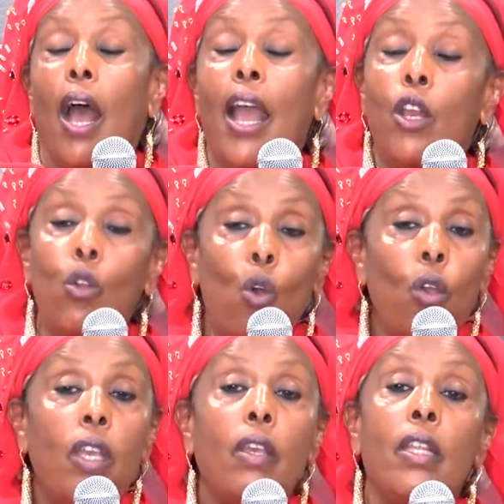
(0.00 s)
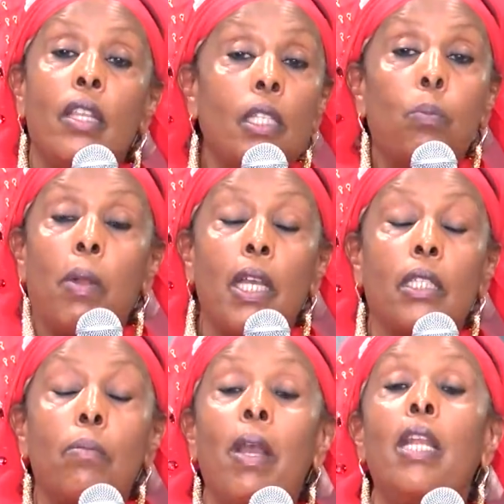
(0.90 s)
I know in this
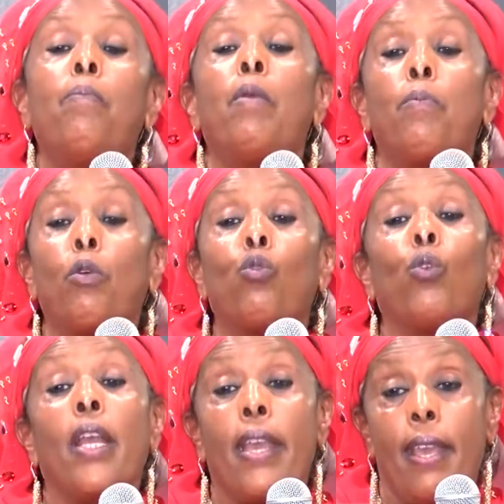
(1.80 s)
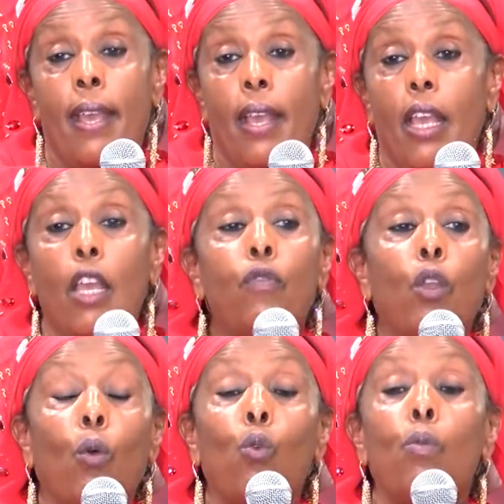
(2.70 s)
place, many people today, if
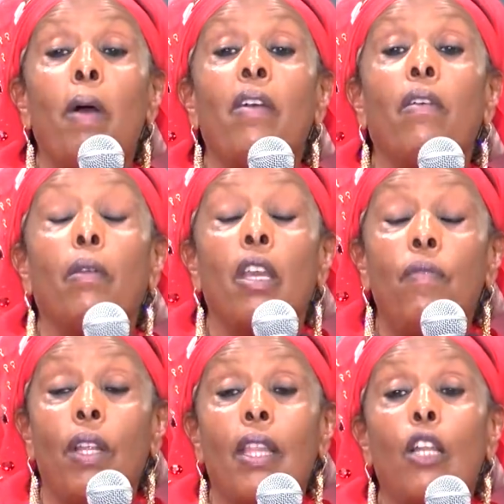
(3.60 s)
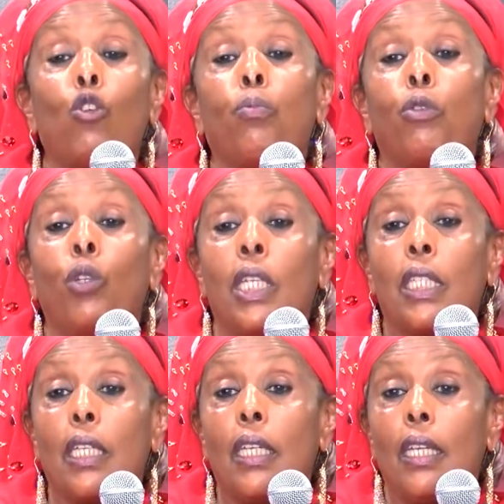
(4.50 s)
they could be given that opportunity,